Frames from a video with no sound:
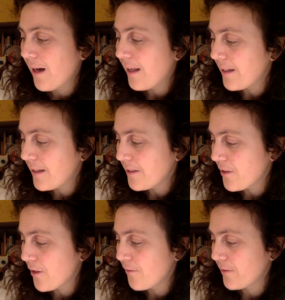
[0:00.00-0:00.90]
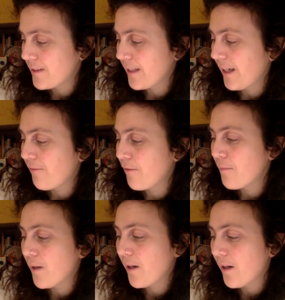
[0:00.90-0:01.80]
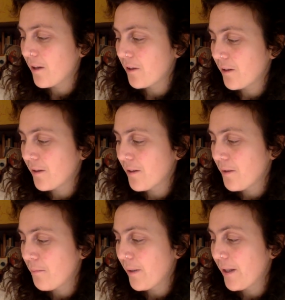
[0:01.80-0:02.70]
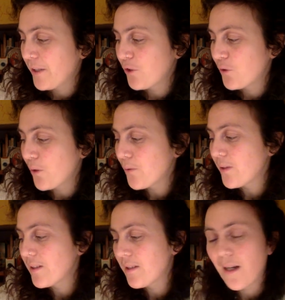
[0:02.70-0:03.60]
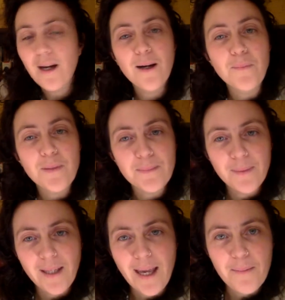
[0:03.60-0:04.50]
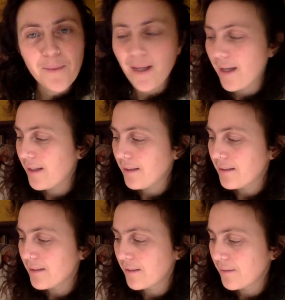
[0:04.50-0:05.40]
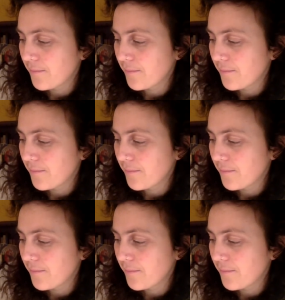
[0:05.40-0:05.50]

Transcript: I leaned over to give him a hug, but his shoulders and arms became tense.